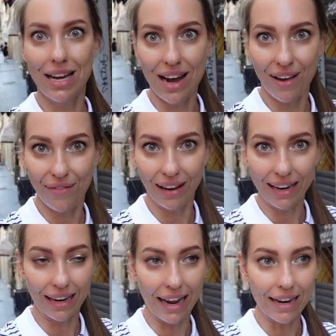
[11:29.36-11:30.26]
are
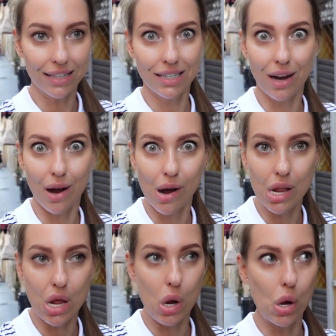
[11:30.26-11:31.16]
affiliate links, so
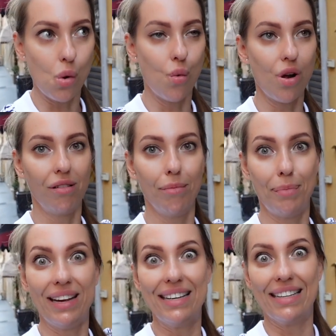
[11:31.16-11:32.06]
you will
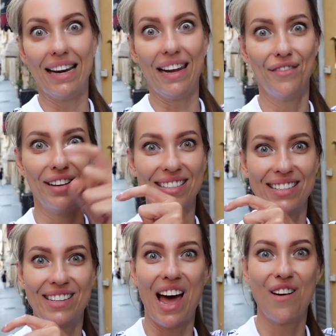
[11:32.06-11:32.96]
be delivered
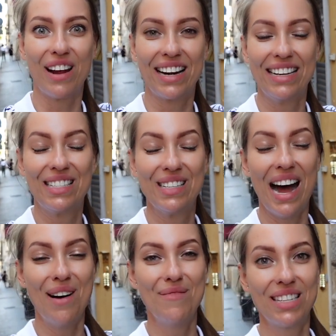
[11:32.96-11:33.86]
directly to
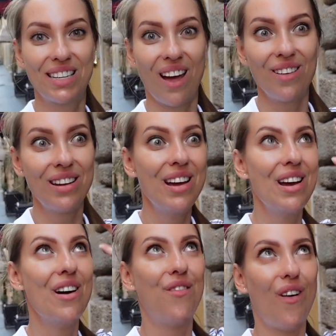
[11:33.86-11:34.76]
Amazon
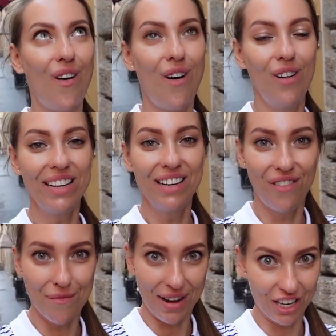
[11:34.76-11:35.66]
for all
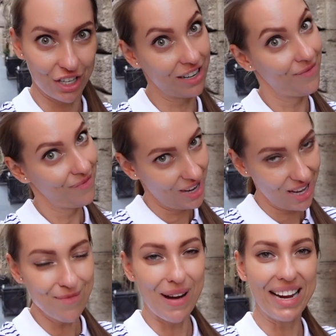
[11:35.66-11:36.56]
information
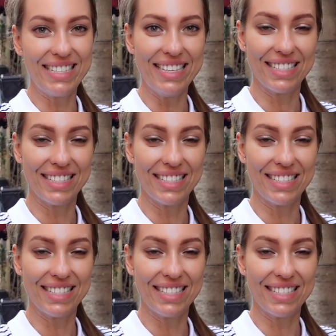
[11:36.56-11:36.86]
you might need.